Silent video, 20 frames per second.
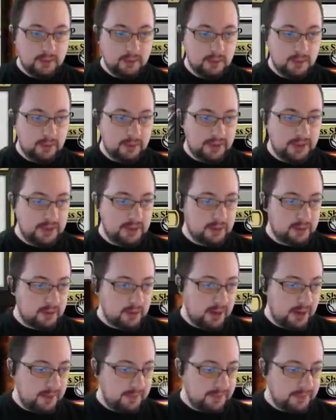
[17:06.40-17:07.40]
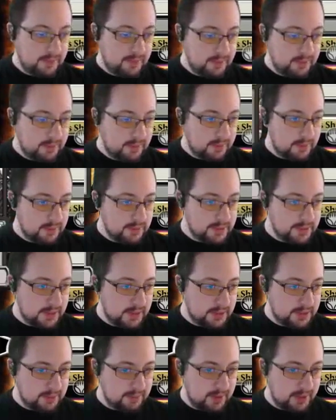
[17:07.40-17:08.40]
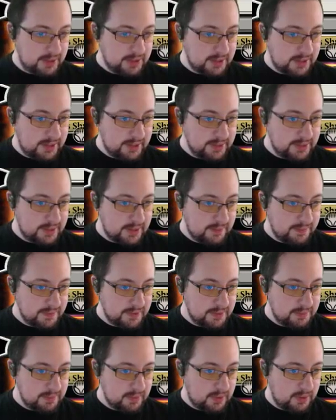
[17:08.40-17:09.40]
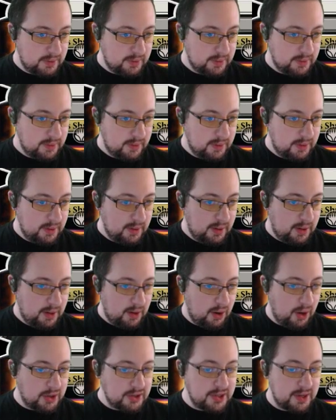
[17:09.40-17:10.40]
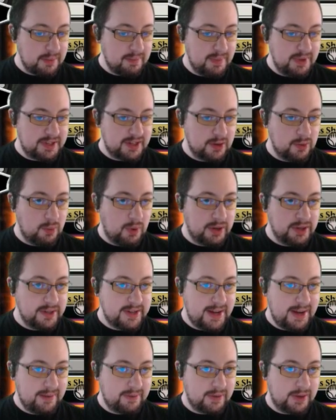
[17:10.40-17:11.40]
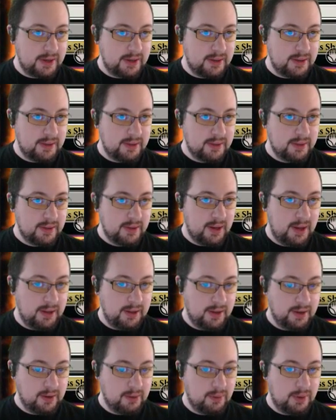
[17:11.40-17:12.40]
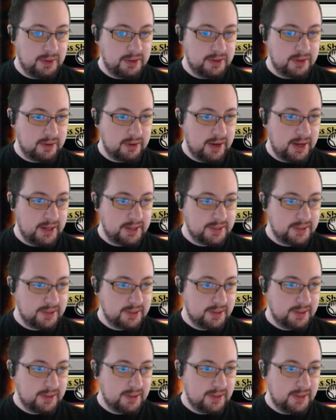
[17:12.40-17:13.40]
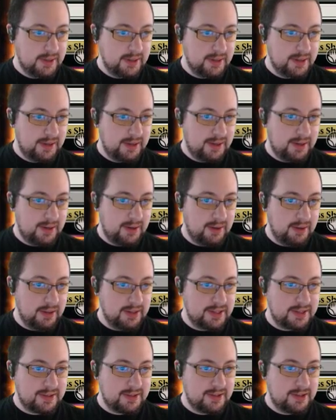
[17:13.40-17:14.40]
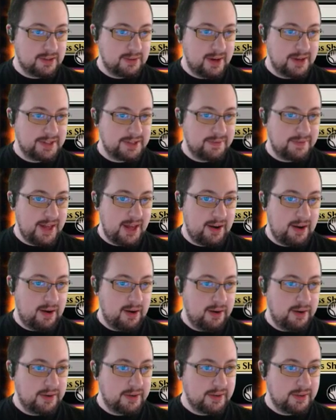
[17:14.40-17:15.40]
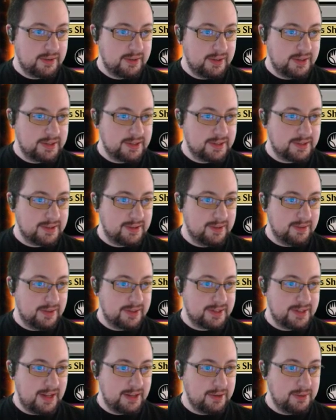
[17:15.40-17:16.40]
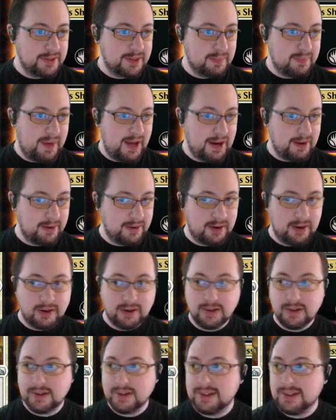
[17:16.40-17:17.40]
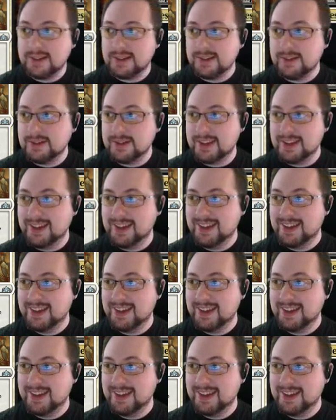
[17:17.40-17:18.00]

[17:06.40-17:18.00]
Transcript: What do I need to craft? Is like some Ixalan stuff or something? Oh, actually, I'm missing one Davriel and like one Duress. At least Duress of that art. Let's not use the pirate art. Let's use